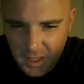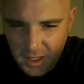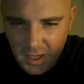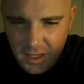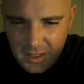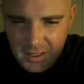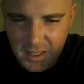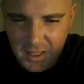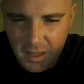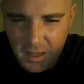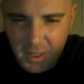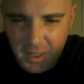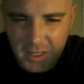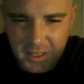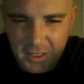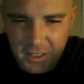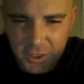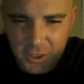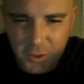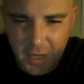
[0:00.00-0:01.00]
See, I'm not
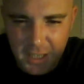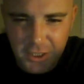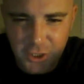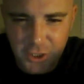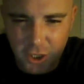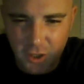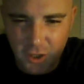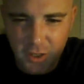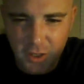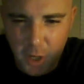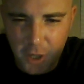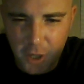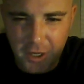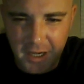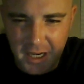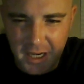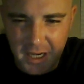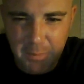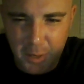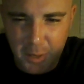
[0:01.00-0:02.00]
going to trash John LeBon on
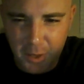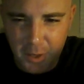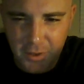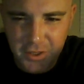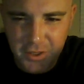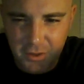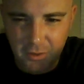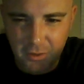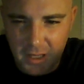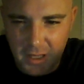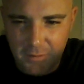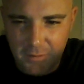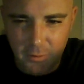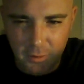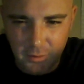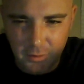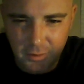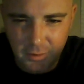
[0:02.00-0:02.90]
any personal level,